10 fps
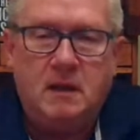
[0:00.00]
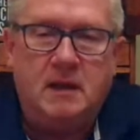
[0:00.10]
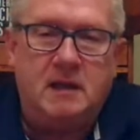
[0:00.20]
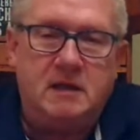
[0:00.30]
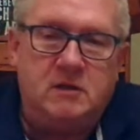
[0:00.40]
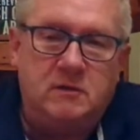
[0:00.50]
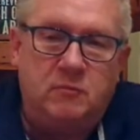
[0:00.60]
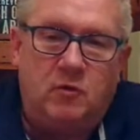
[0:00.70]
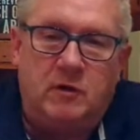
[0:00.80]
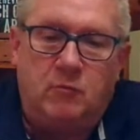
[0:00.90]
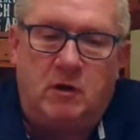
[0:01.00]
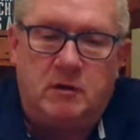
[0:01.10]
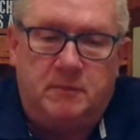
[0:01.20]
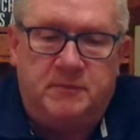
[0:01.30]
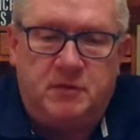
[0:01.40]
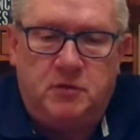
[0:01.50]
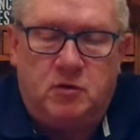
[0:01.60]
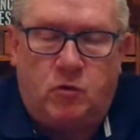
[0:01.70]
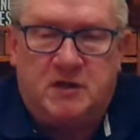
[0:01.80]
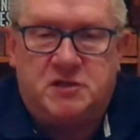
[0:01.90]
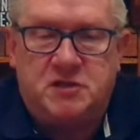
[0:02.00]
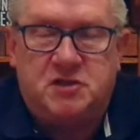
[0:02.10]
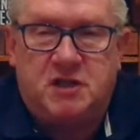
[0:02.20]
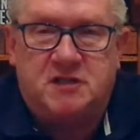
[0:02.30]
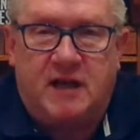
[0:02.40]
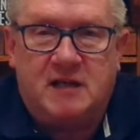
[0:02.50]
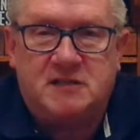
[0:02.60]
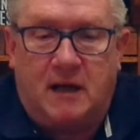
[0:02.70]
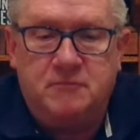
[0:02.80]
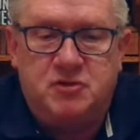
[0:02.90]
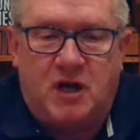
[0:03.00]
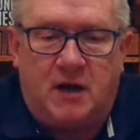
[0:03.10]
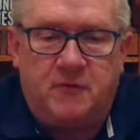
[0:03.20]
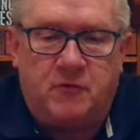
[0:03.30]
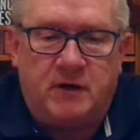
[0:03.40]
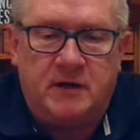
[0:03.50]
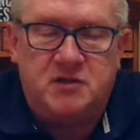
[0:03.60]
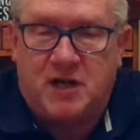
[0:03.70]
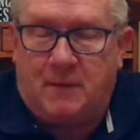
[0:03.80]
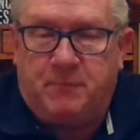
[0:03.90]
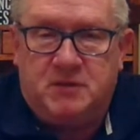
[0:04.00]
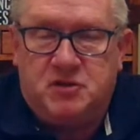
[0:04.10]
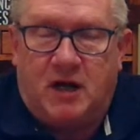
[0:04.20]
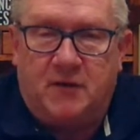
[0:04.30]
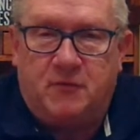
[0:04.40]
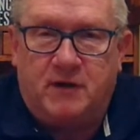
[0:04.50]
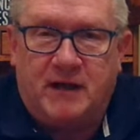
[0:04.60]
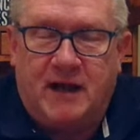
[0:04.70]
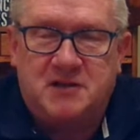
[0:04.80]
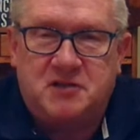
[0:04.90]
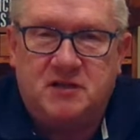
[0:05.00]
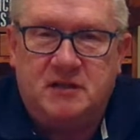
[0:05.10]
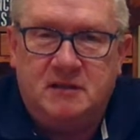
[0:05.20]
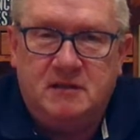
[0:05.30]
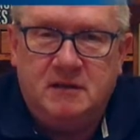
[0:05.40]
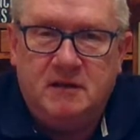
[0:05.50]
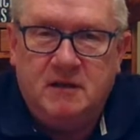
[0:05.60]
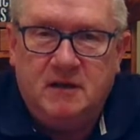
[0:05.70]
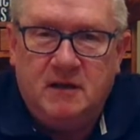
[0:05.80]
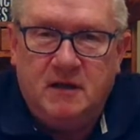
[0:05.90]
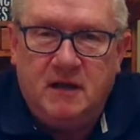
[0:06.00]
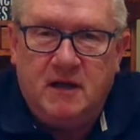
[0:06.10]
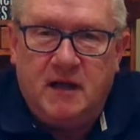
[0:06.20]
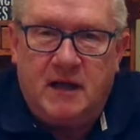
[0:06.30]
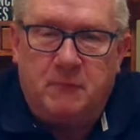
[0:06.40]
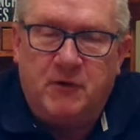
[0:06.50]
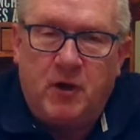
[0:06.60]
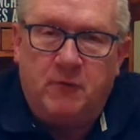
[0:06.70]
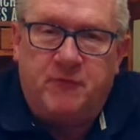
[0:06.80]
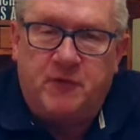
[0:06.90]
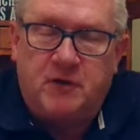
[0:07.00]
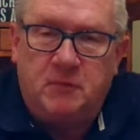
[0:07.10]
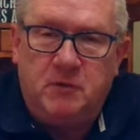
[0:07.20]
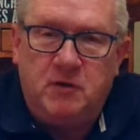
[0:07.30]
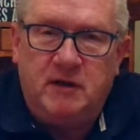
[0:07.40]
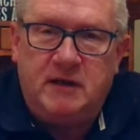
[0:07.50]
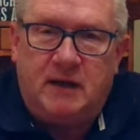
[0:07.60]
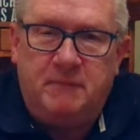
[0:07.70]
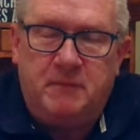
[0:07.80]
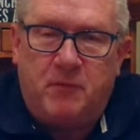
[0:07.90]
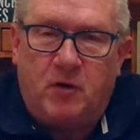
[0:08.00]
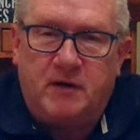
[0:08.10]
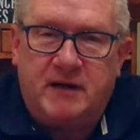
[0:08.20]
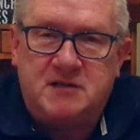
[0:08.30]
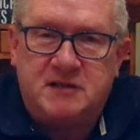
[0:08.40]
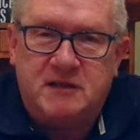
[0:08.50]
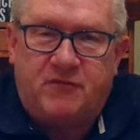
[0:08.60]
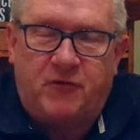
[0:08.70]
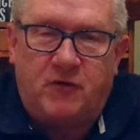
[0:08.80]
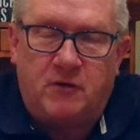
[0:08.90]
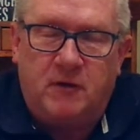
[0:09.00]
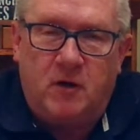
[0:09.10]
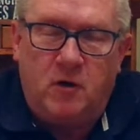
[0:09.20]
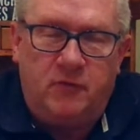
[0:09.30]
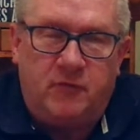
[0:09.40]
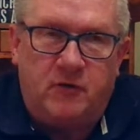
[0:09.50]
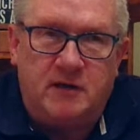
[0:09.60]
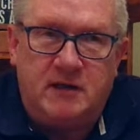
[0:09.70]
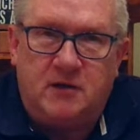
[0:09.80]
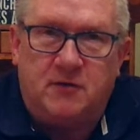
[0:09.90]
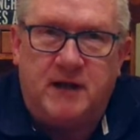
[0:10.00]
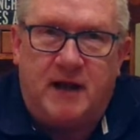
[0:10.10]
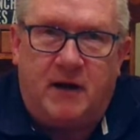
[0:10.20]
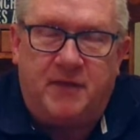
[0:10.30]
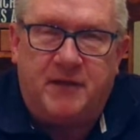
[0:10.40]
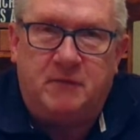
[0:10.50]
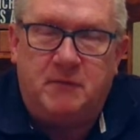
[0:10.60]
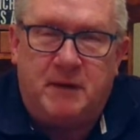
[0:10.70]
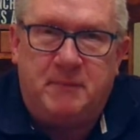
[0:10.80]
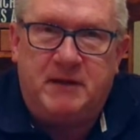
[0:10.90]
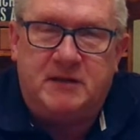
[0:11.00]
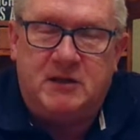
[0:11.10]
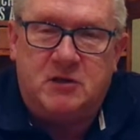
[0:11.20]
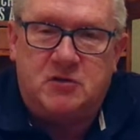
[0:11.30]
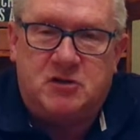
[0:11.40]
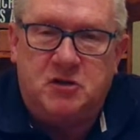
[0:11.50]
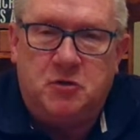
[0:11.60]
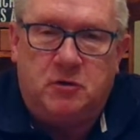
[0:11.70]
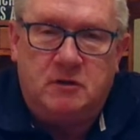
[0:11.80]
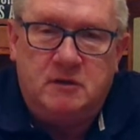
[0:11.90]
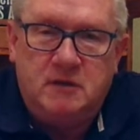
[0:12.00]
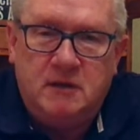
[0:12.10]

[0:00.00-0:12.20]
Hey, good morning. Welcome to Questions Just Asked. I'm John Ring, Chaplain John Ring, actually. And I'm with Hope for the Community, and I've been broadcasting this for over a year now. I think we might be into year two.